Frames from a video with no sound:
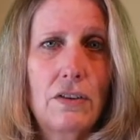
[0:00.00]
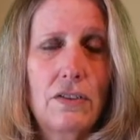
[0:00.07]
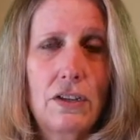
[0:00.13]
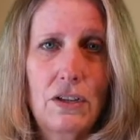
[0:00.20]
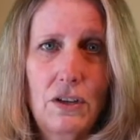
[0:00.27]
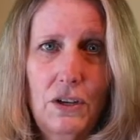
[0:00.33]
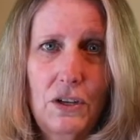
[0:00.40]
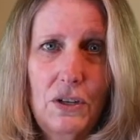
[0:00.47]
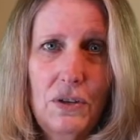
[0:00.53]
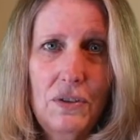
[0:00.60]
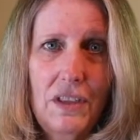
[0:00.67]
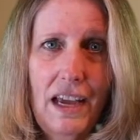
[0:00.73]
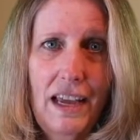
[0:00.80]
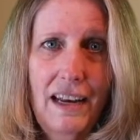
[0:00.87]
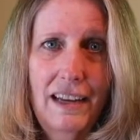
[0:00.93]
You think you can do
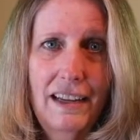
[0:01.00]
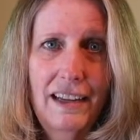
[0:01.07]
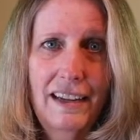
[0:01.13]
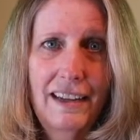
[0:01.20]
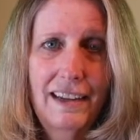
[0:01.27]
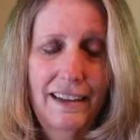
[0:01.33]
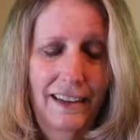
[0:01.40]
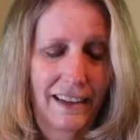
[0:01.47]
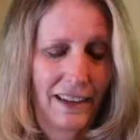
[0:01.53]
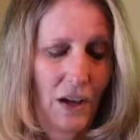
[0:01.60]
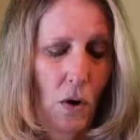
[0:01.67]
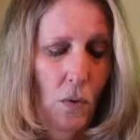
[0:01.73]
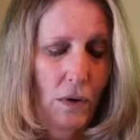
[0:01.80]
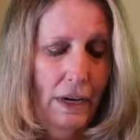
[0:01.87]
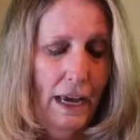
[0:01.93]
that?
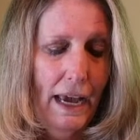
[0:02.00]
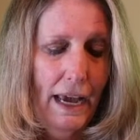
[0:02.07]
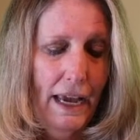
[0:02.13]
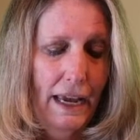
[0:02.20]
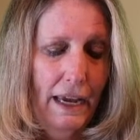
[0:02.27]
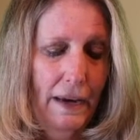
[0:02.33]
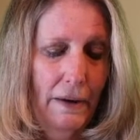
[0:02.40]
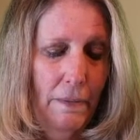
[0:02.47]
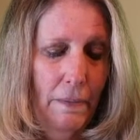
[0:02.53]
Okay.